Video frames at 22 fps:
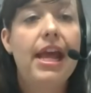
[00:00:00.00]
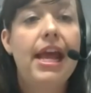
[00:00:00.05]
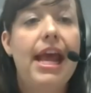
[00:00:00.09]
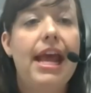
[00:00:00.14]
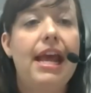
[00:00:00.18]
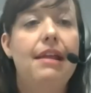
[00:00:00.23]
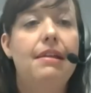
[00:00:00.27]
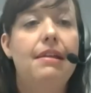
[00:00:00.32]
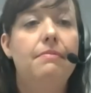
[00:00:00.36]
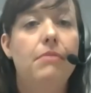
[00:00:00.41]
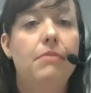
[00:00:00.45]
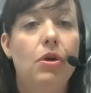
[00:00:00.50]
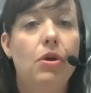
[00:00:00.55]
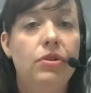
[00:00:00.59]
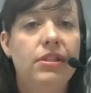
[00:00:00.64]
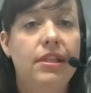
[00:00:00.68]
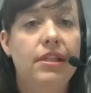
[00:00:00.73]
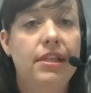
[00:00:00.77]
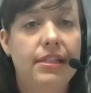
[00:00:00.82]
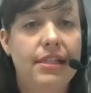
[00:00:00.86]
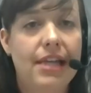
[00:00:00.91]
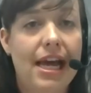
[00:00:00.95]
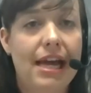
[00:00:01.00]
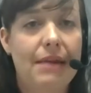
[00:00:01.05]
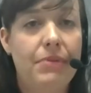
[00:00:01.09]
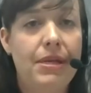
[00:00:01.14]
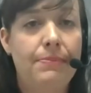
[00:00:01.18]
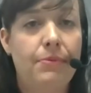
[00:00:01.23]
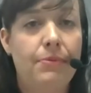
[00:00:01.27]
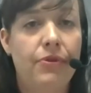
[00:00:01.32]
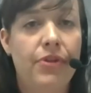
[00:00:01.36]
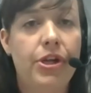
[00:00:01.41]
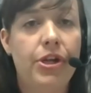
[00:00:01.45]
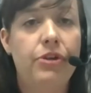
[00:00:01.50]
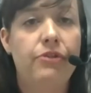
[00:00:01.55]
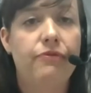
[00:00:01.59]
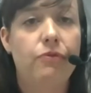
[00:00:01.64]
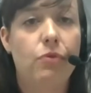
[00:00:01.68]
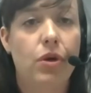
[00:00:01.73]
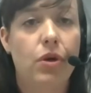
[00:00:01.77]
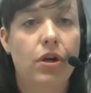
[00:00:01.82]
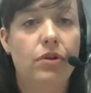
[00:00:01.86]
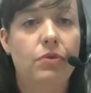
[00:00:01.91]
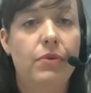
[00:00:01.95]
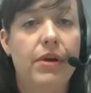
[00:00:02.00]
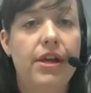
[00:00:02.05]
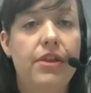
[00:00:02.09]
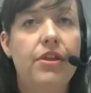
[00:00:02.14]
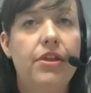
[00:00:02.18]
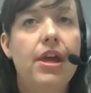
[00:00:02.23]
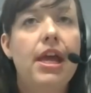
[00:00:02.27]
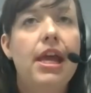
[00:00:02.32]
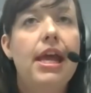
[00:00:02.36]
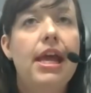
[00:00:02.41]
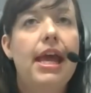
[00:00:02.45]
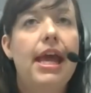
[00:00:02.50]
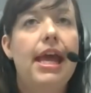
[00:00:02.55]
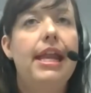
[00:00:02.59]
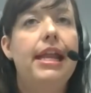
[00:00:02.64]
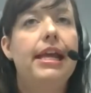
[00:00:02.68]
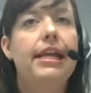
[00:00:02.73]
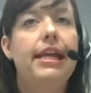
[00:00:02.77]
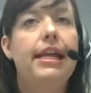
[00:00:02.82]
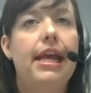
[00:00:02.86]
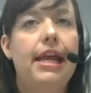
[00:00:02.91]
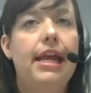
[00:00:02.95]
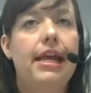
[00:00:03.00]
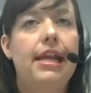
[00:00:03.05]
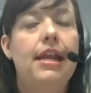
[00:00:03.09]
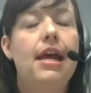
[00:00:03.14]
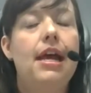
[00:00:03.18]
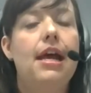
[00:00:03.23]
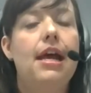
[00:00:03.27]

and most of the time people that you've worked with. And again,